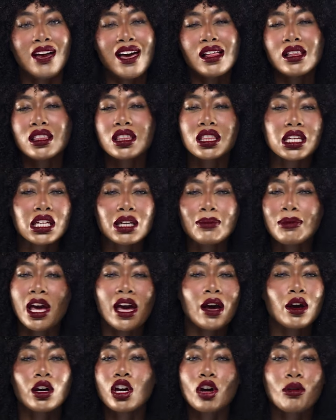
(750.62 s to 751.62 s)
healthy
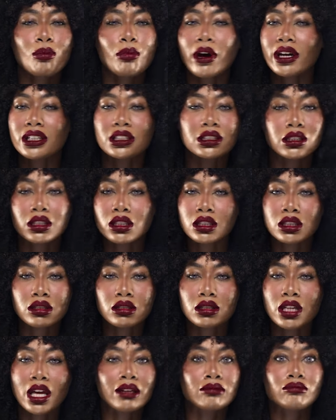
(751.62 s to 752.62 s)
hair care practices
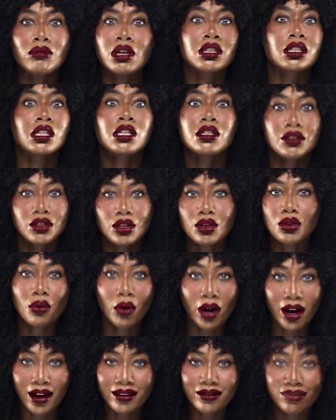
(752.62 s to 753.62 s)
that it needs to
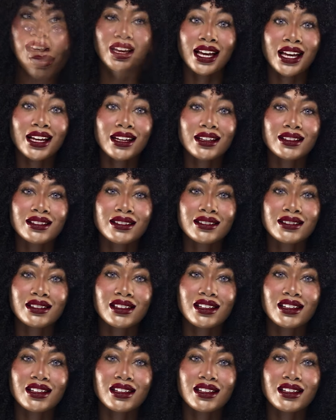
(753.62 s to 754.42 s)
thrive and